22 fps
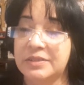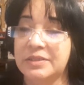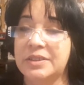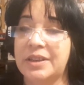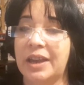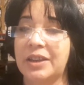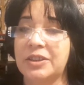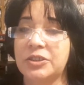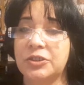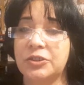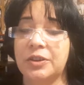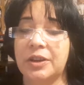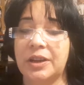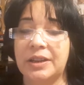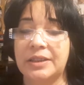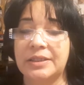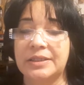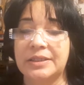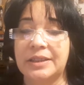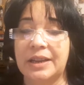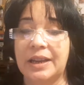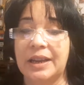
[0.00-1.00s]
yesterday
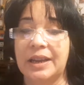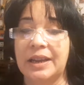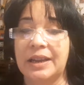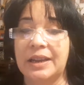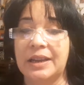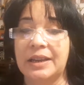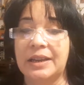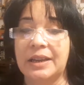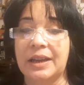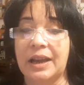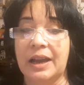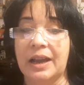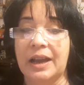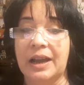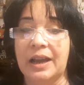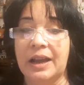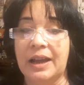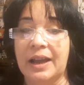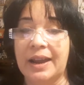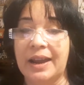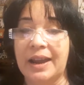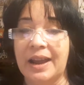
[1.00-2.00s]
and today,
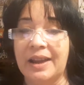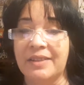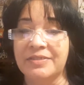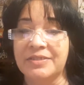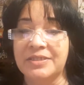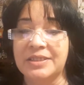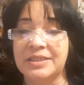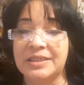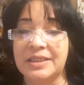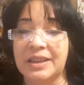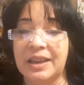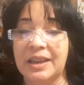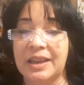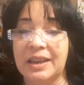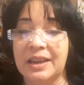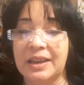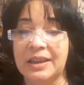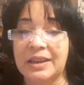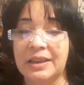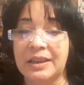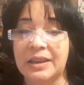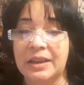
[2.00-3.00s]
I have to
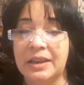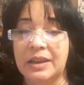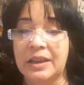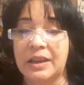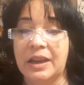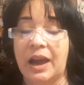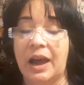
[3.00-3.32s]
say